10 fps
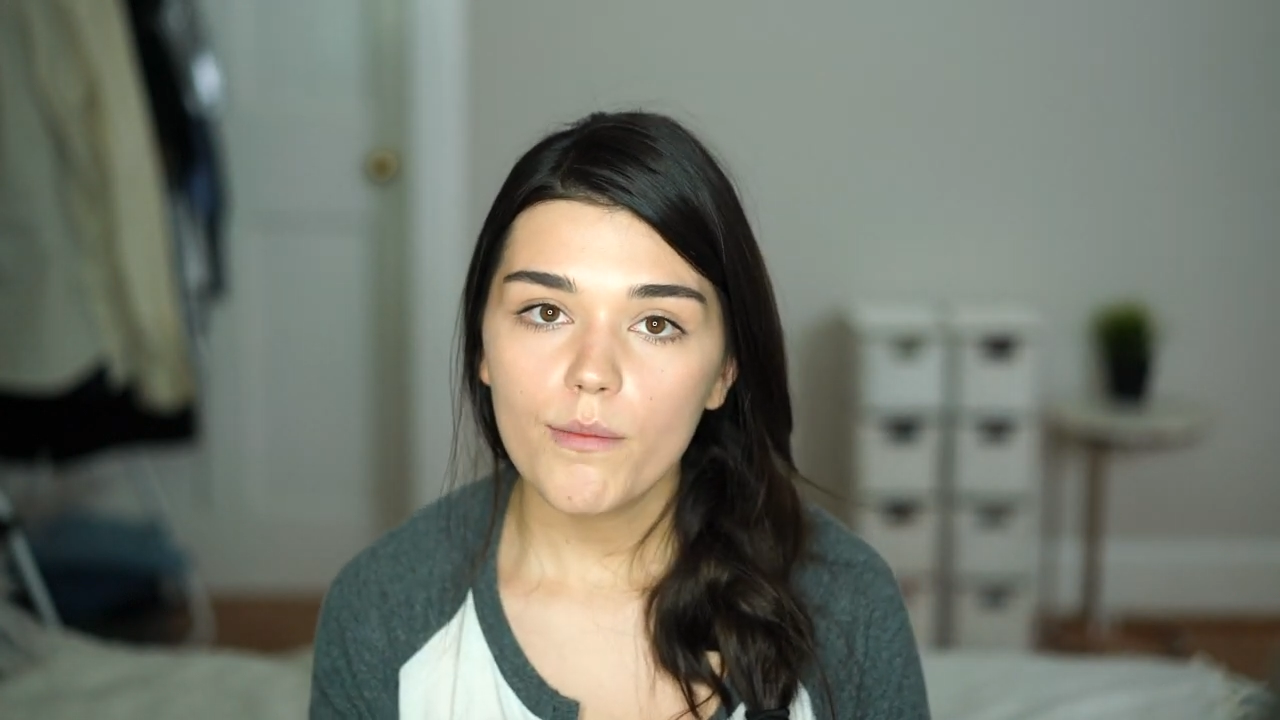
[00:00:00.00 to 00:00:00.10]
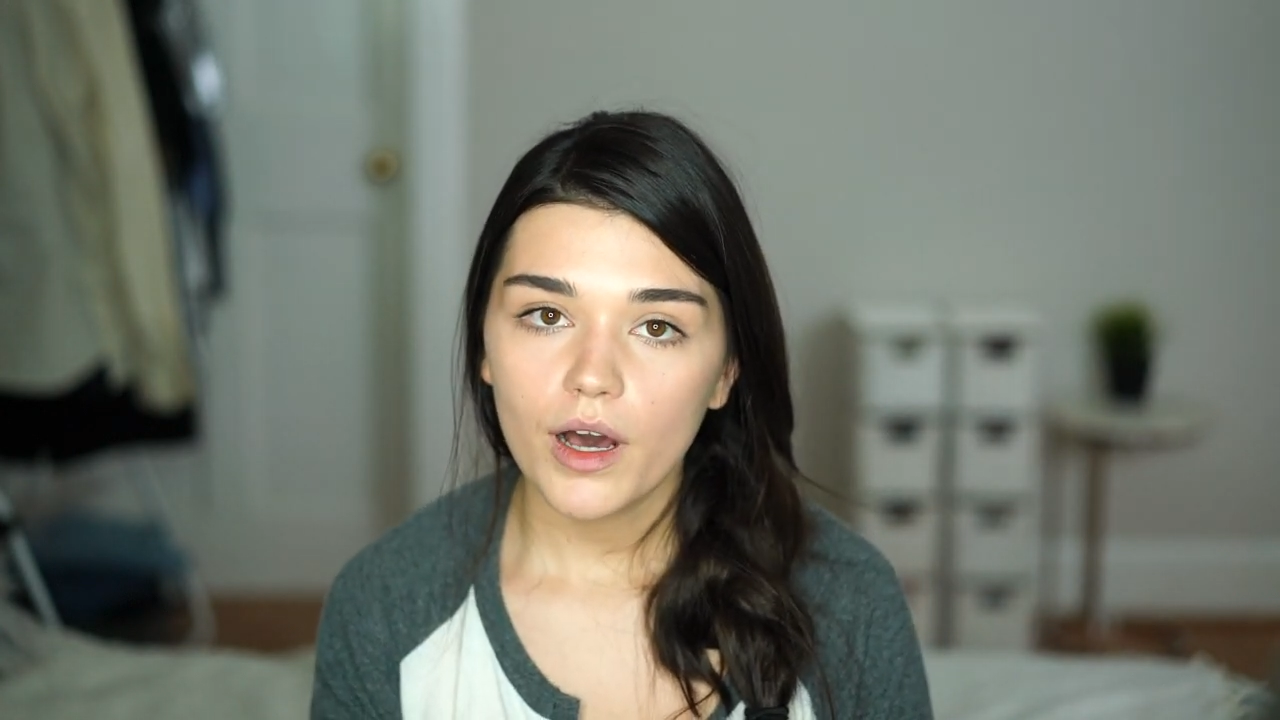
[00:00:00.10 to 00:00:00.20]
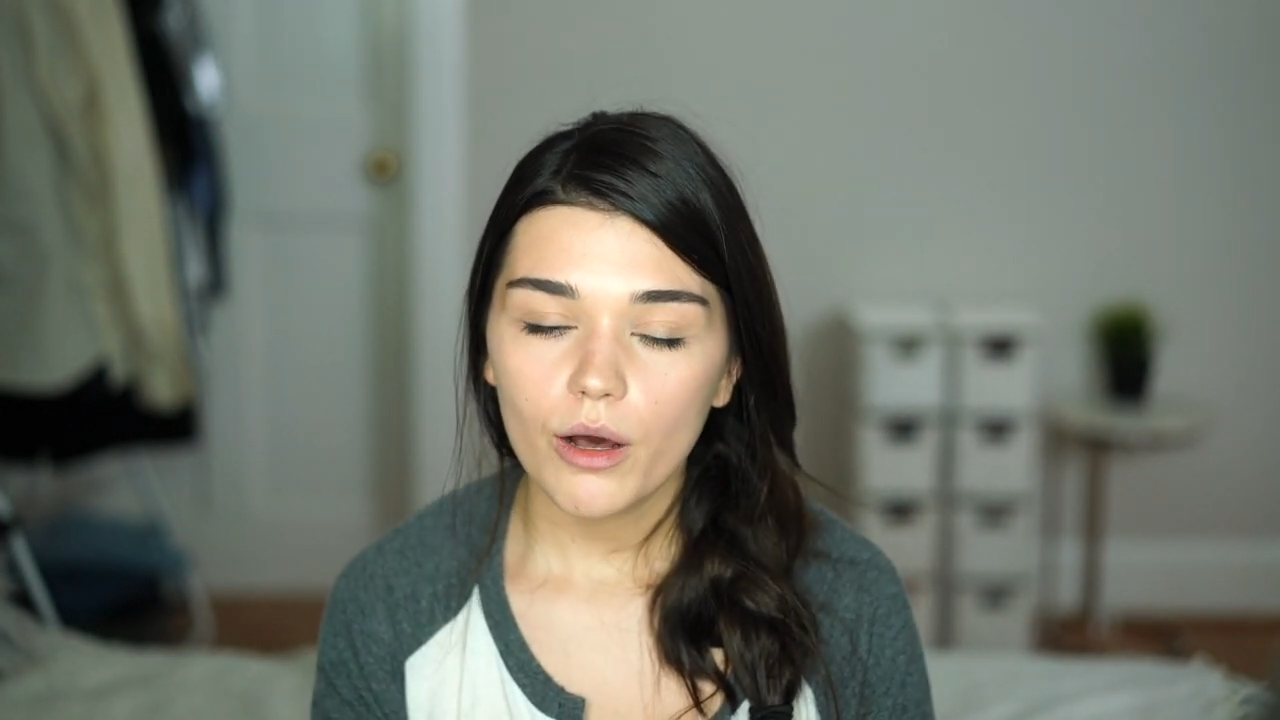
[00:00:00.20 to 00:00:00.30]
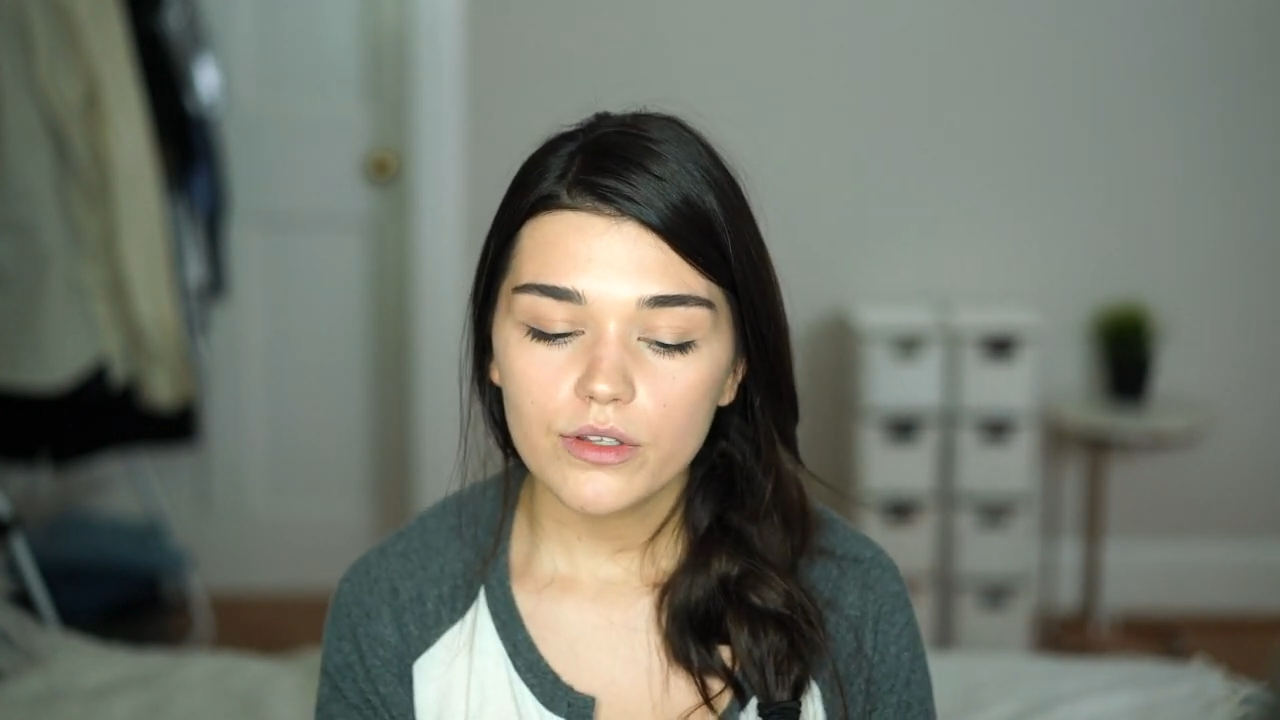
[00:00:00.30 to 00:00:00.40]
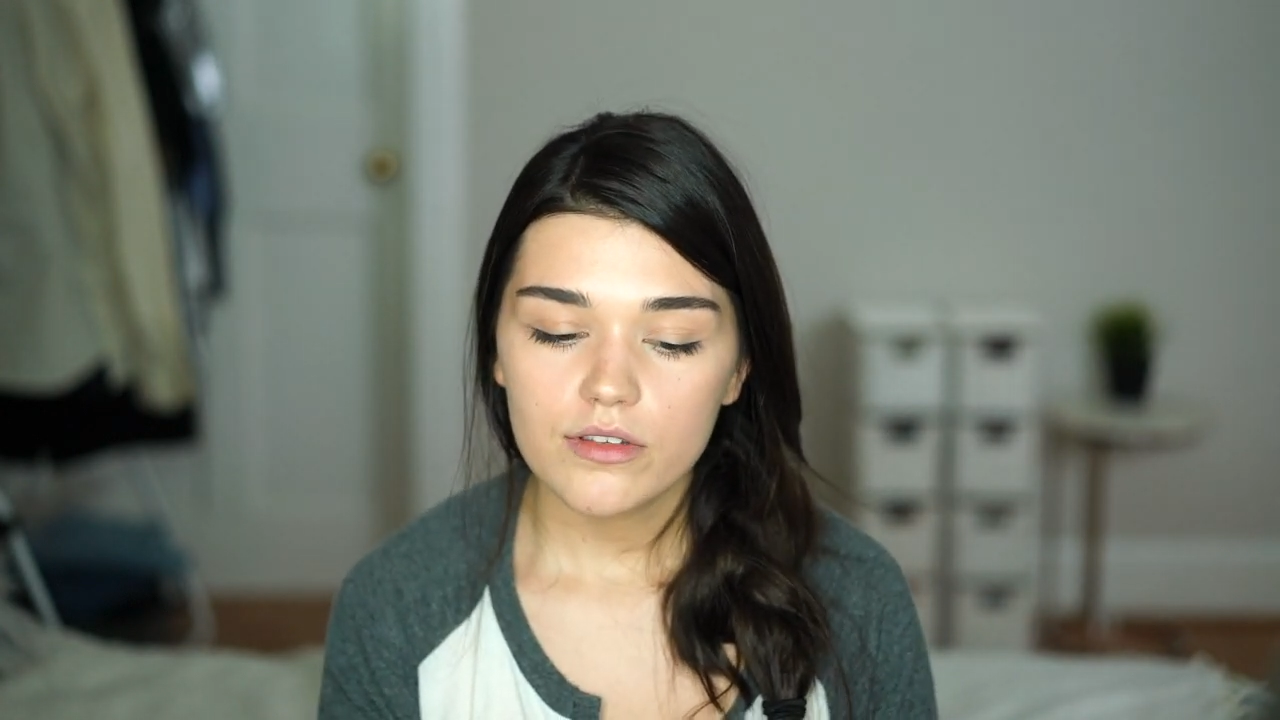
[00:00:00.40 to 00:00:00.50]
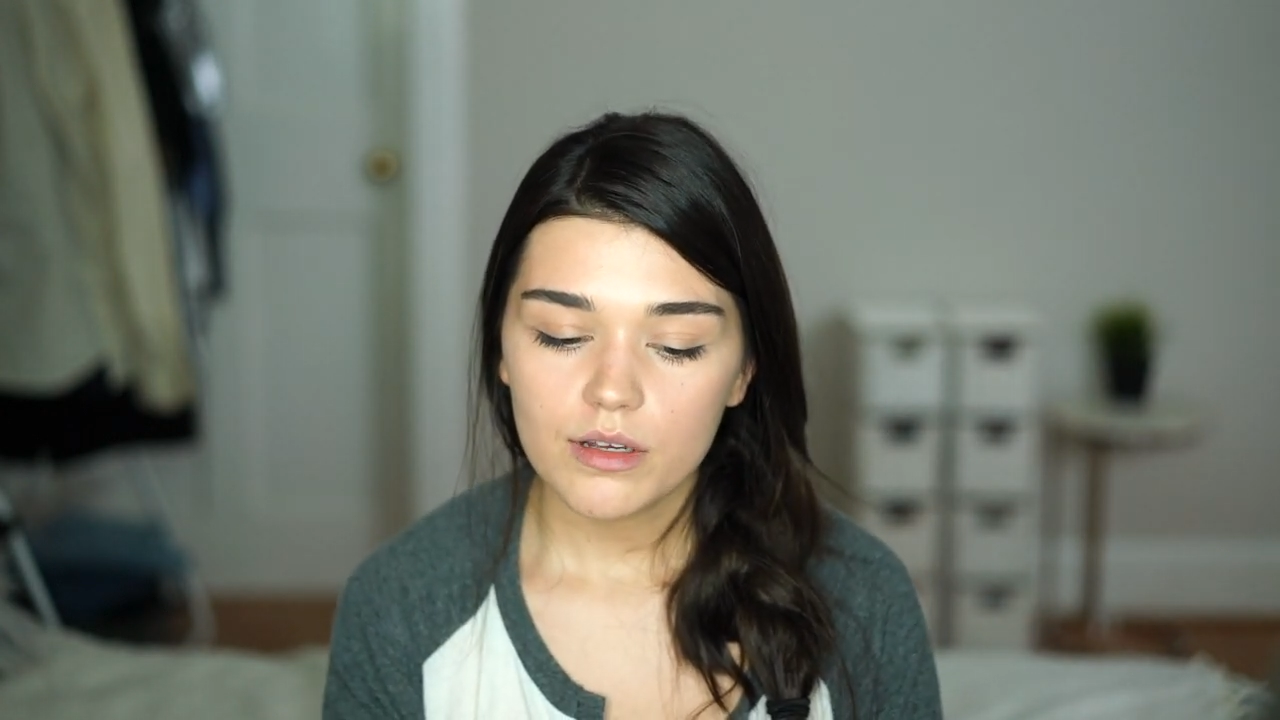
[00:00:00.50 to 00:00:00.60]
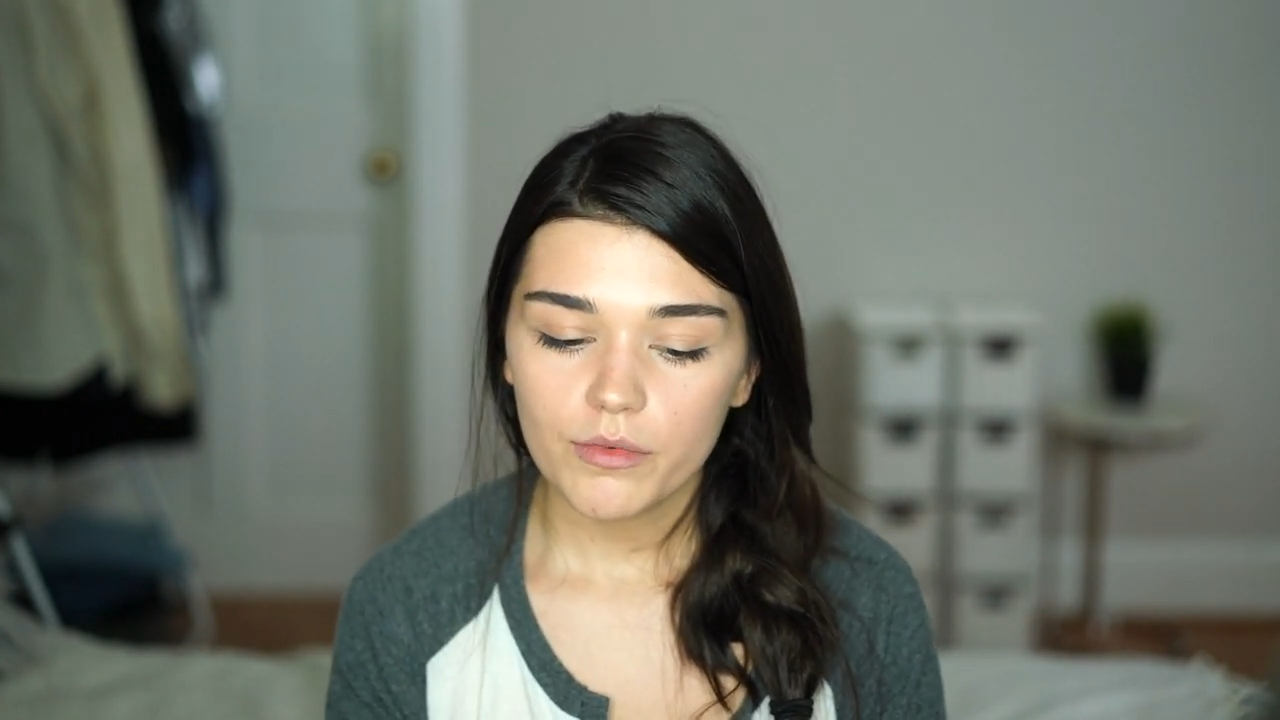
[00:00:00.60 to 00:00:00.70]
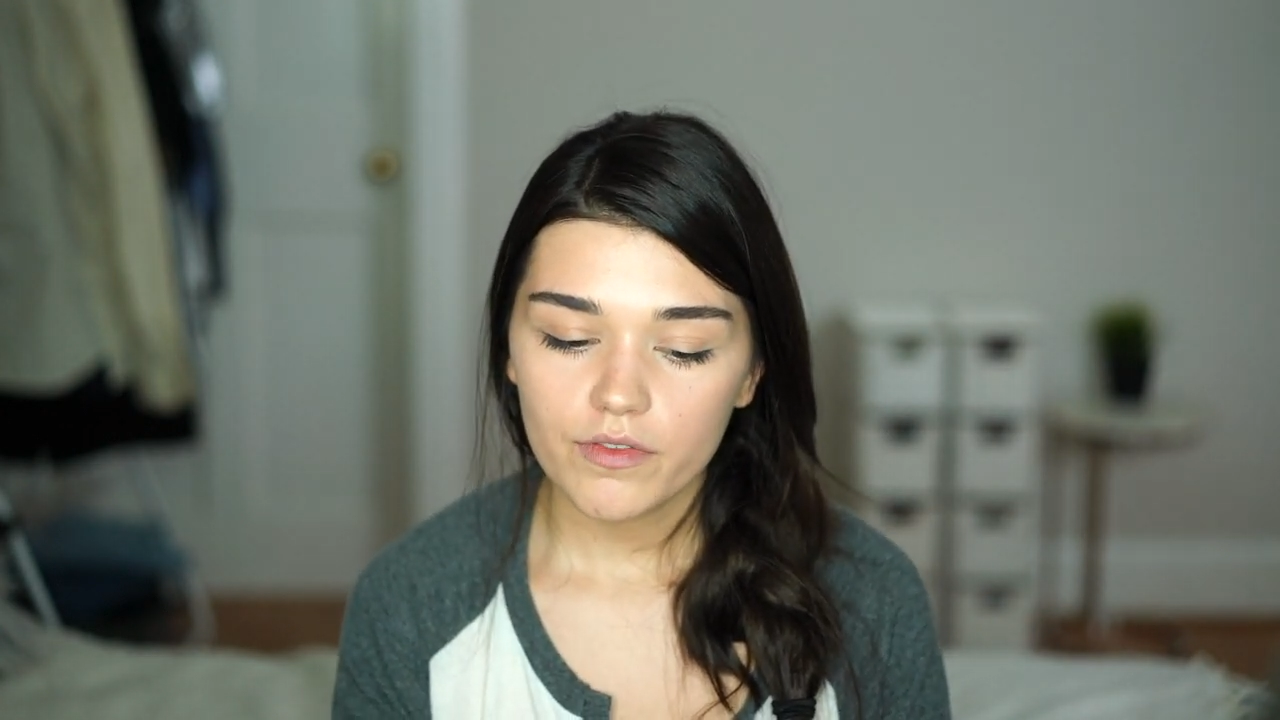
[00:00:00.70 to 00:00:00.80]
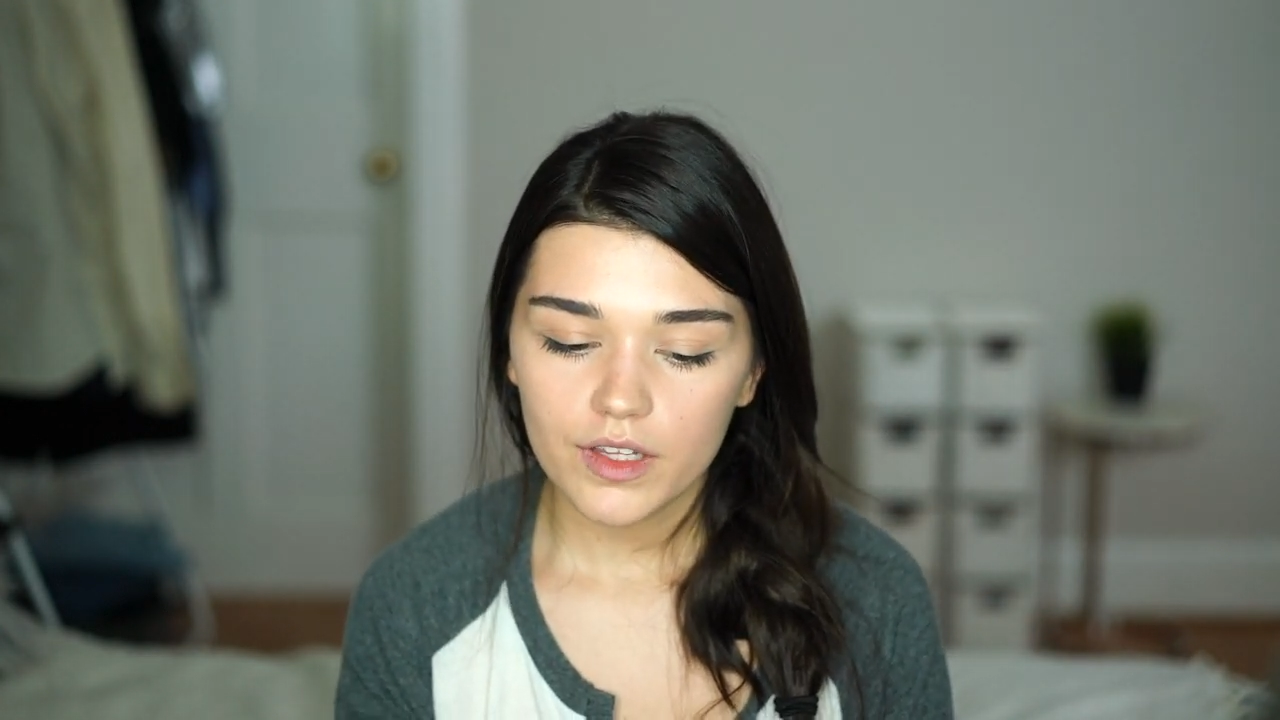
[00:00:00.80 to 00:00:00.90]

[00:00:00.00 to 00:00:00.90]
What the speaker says: about some of